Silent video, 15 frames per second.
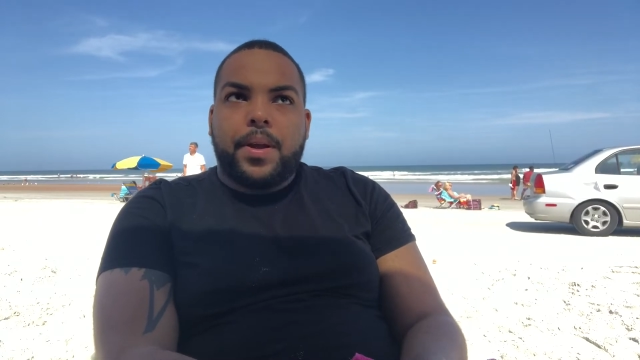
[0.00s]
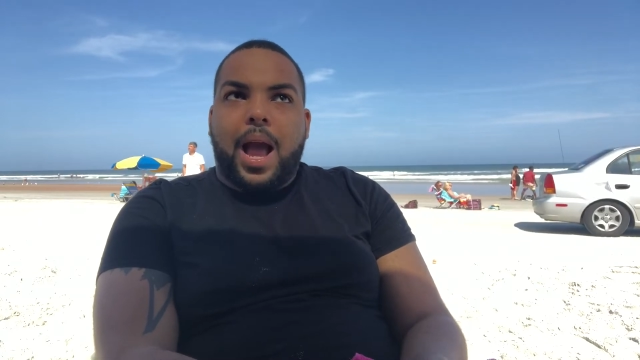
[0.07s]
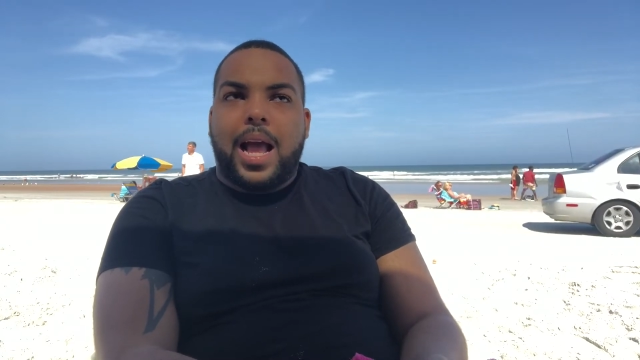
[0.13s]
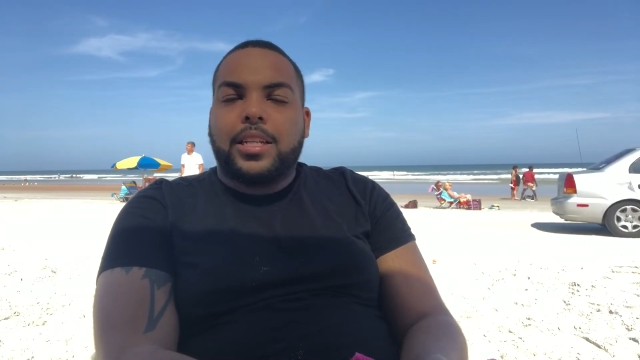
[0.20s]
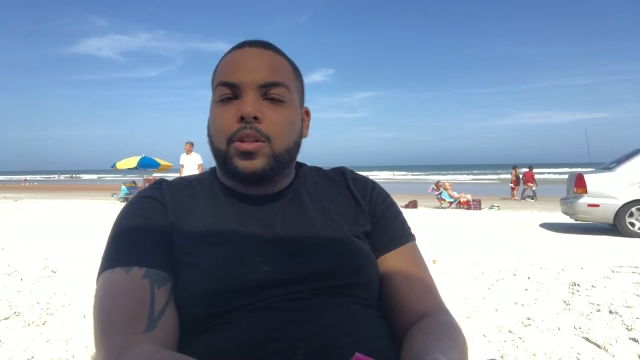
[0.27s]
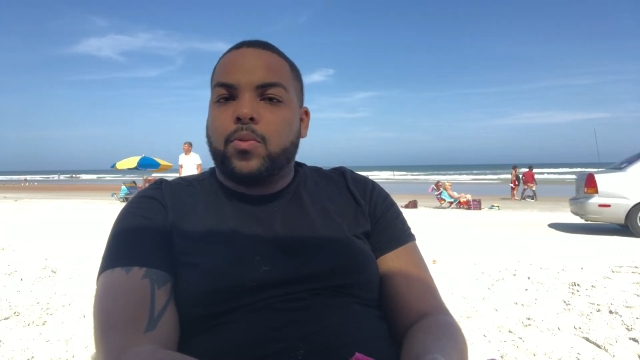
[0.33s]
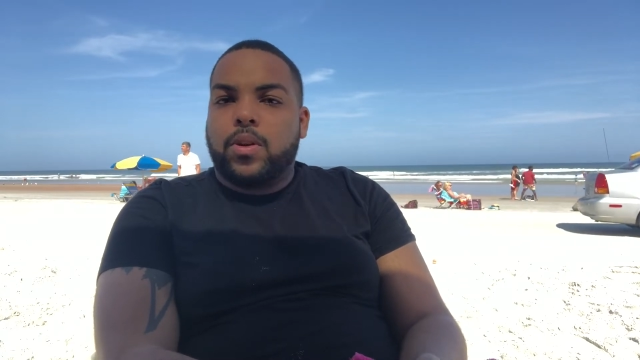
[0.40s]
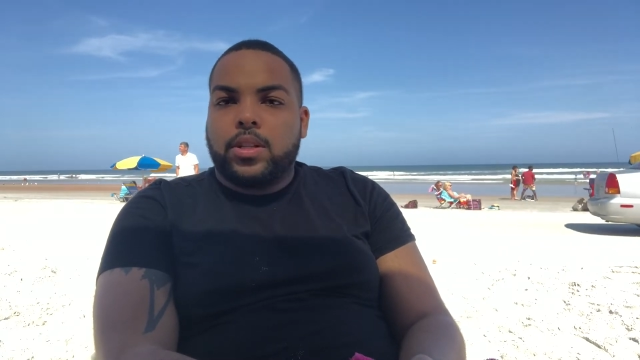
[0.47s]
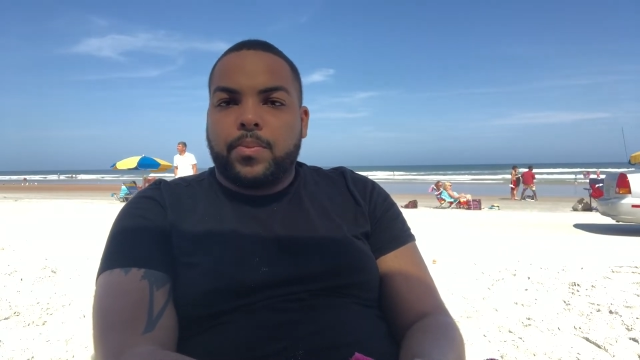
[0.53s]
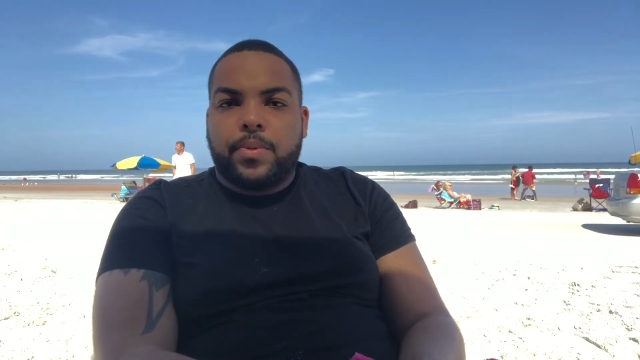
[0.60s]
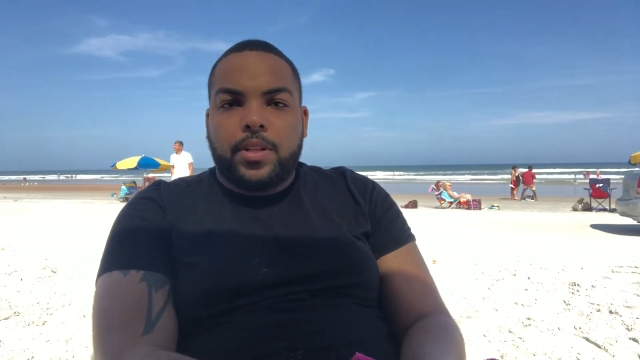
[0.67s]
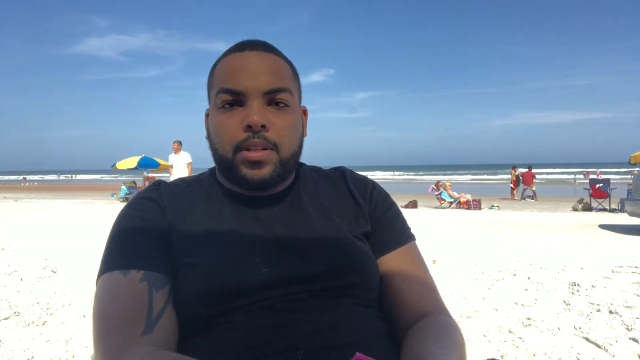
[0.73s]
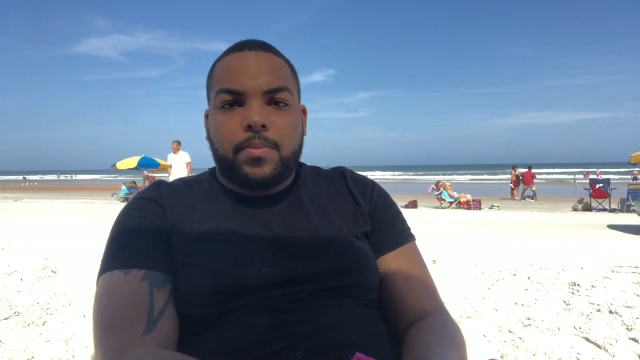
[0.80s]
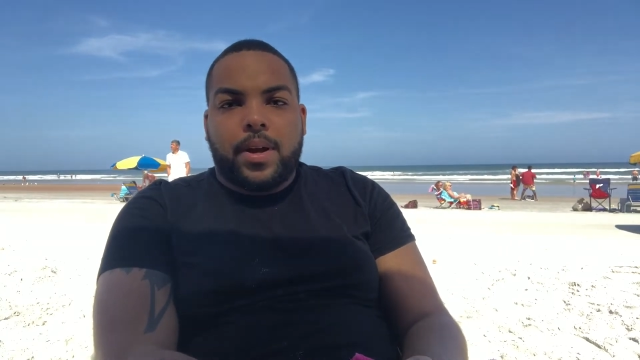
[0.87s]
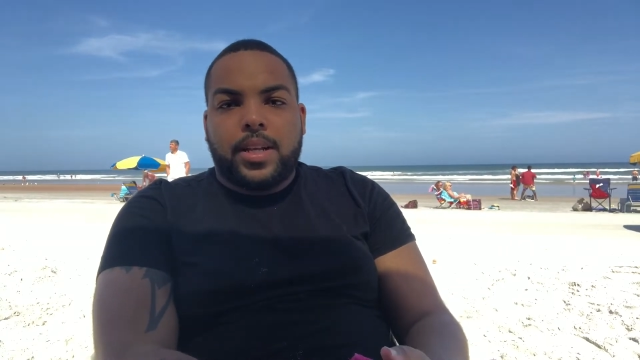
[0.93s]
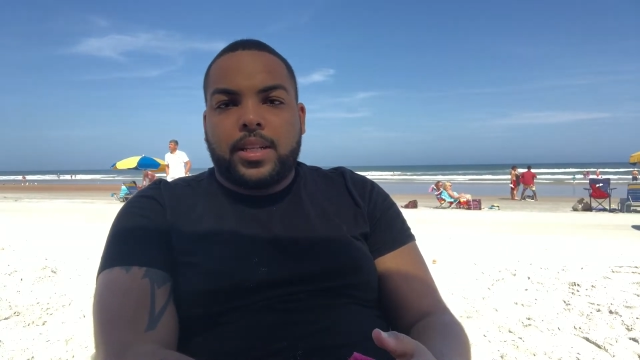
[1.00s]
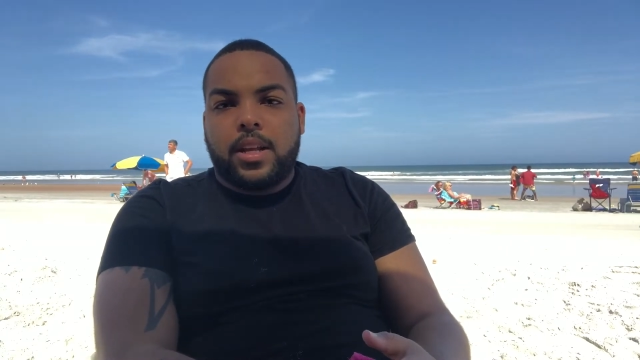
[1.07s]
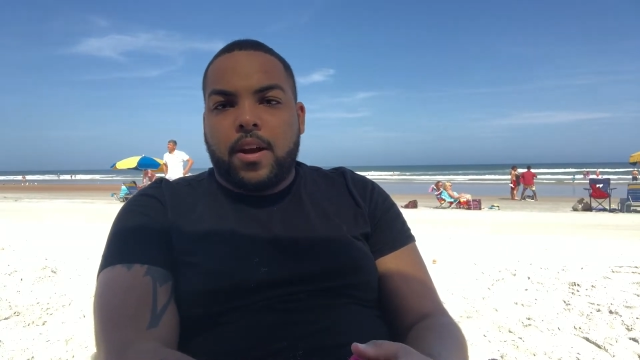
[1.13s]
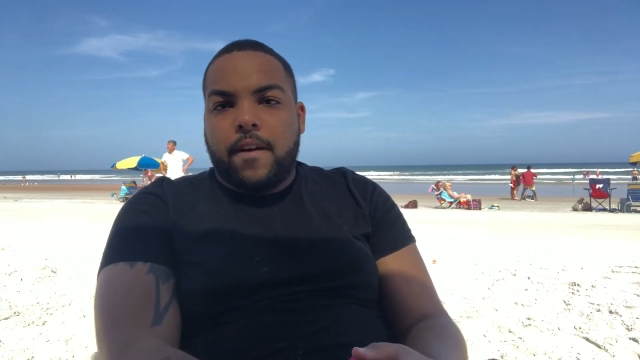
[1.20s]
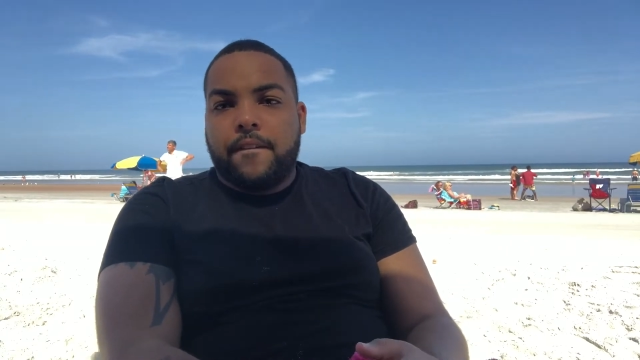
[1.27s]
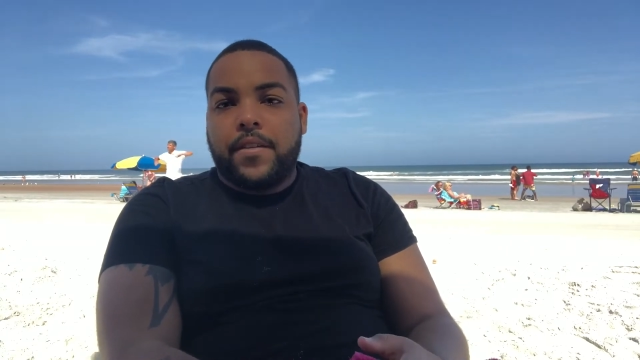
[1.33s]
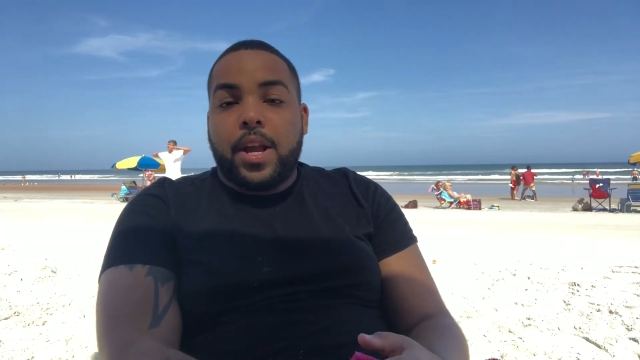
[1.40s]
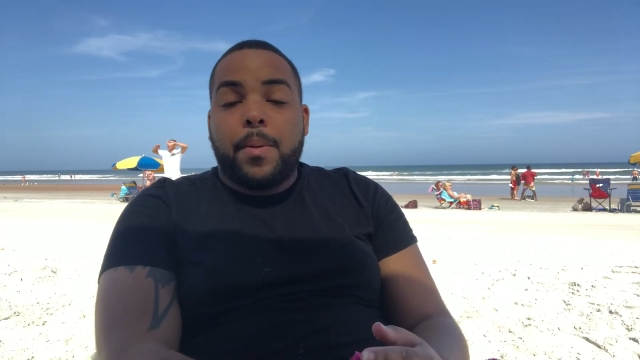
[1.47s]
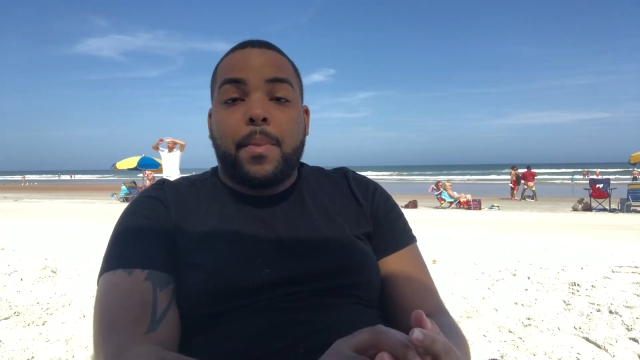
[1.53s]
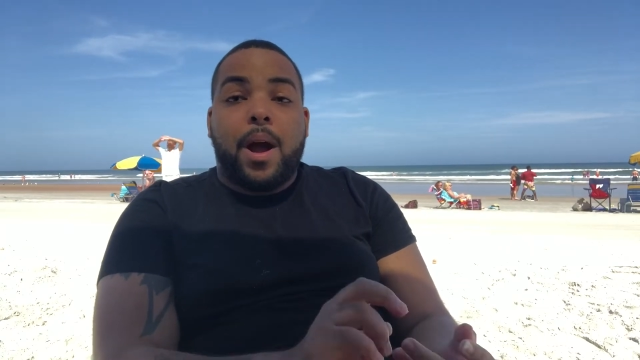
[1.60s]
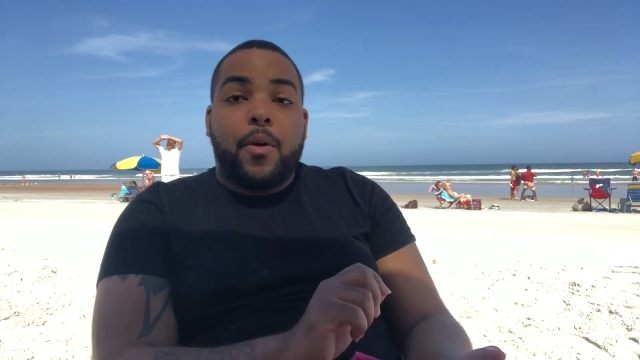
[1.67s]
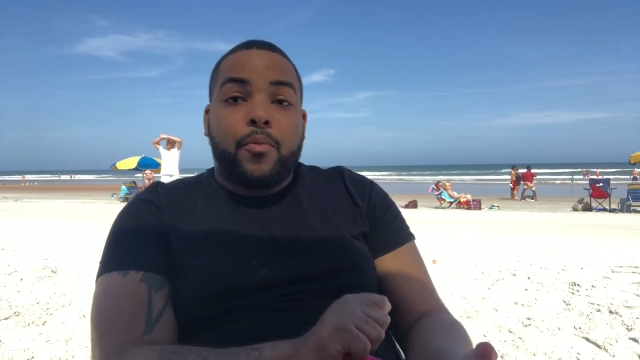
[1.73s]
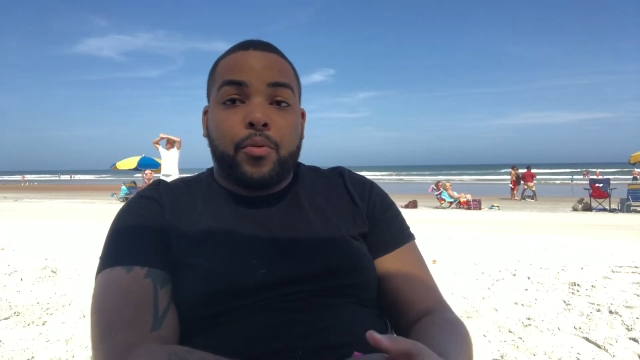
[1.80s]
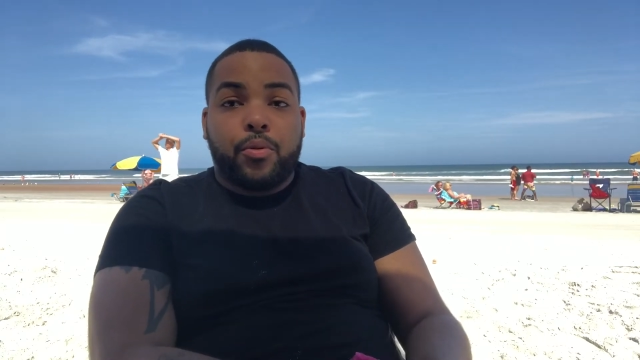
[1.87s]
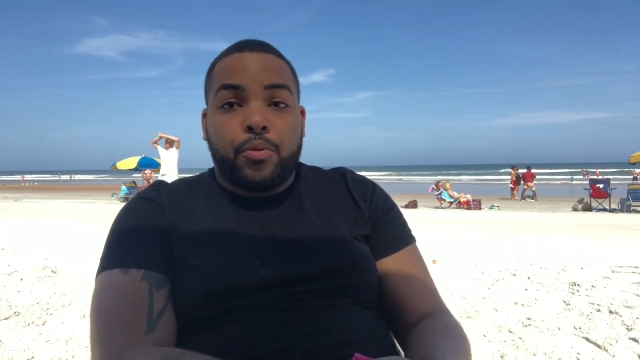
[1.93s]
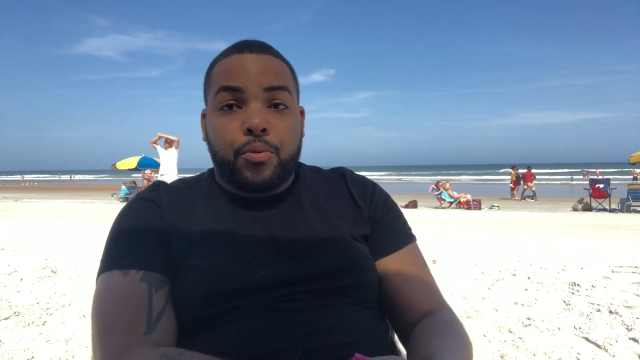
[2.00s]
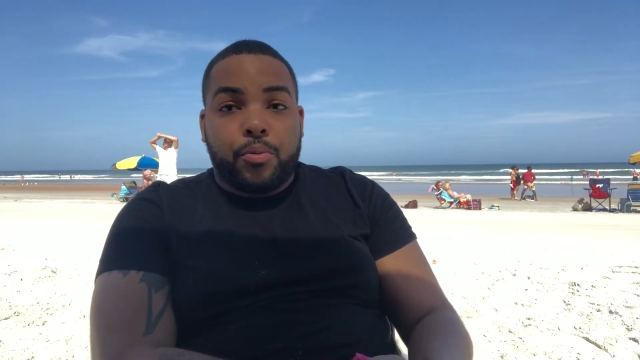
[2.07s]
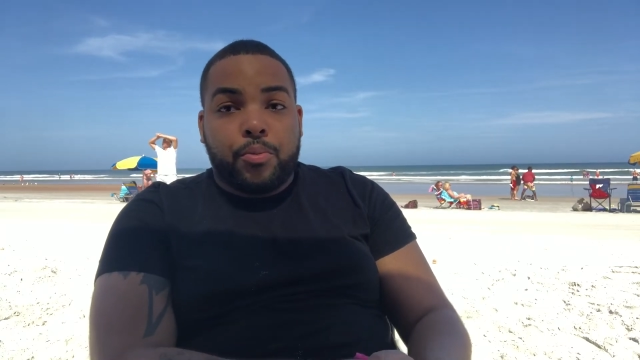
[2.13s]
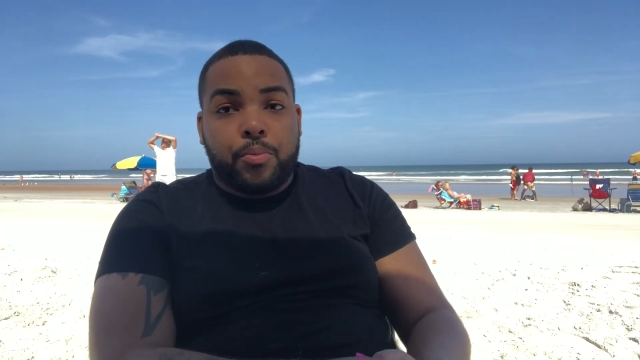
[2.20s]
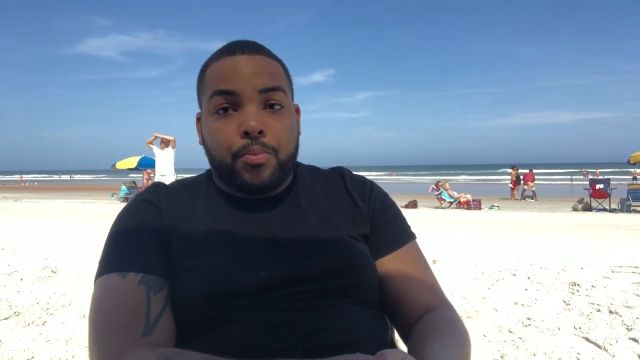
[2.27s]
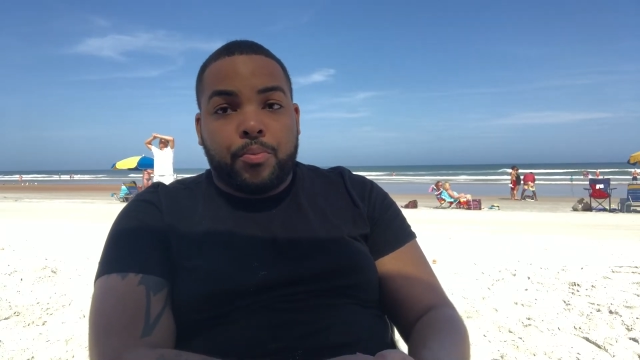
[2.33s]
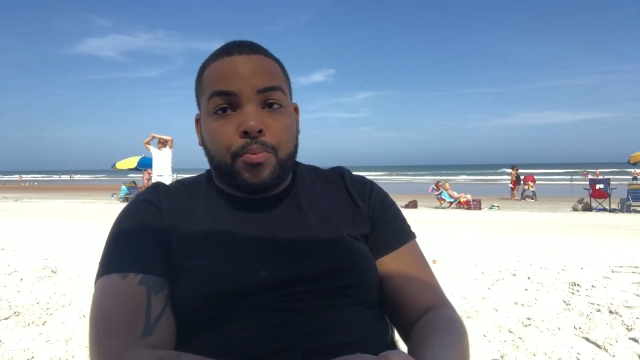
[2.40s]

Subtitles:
I just wanted to be to myself in my room.